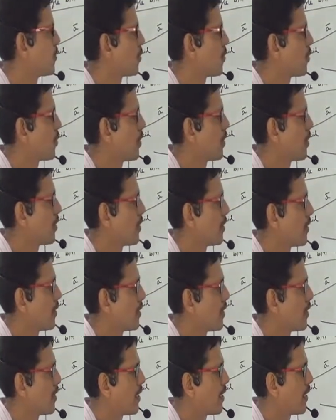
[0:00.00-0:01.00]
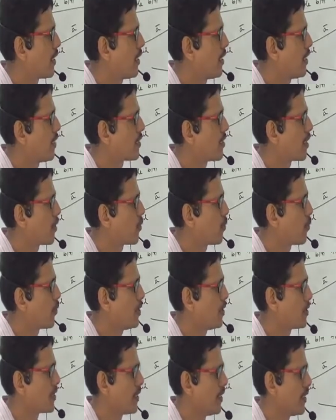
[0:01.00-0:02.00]
so that their tails
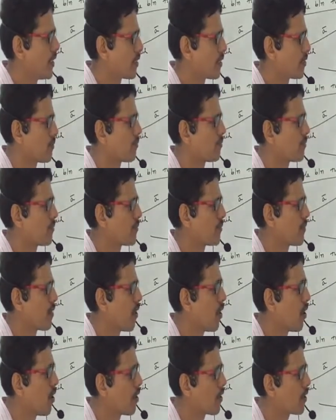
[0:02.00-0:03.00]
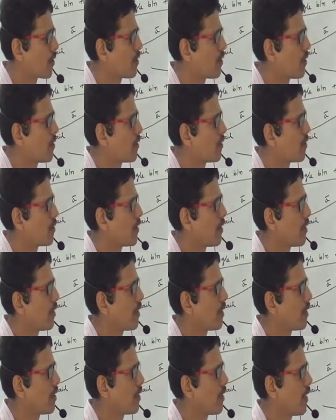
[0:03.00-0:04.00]
are coinciding or
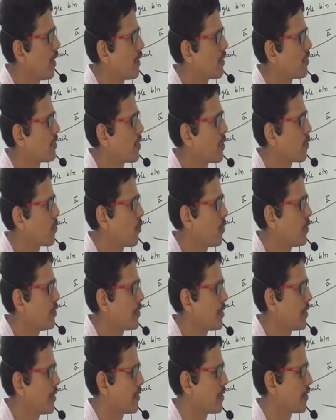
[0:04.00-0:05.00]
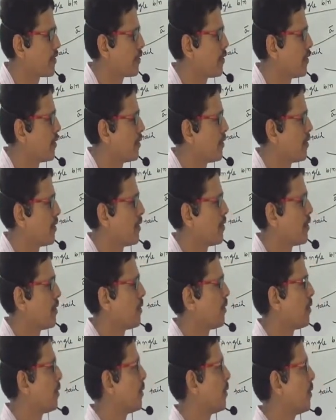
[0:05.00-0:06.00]
their heads are coinciding.
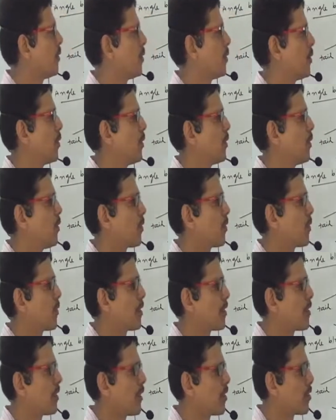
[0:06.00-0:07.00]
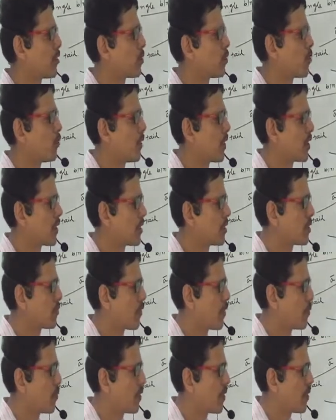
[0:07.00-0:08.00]
Okay, draw the two
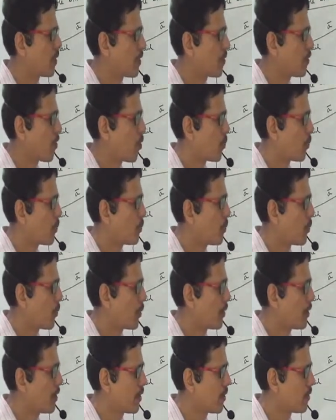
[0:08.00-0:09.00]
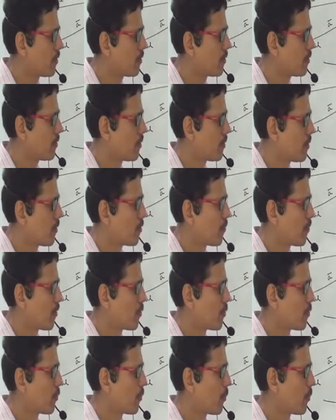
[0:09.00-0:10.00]
vectors from a common
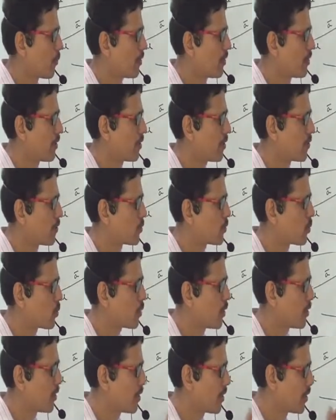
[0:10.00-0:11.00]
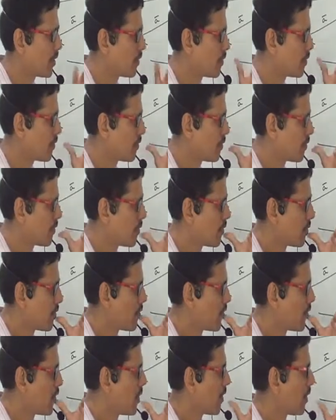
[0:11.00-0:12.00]
point, so that
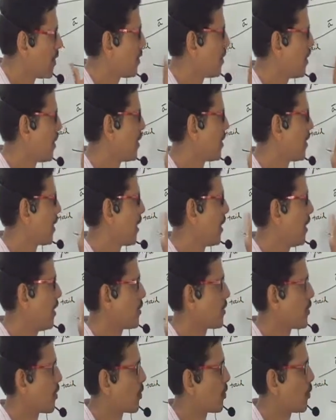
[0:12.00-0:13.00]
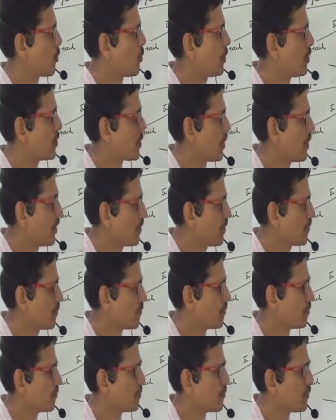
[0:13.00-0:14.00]
their tails are
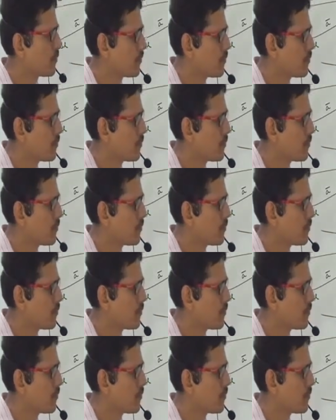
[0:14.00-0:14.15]
coinciding.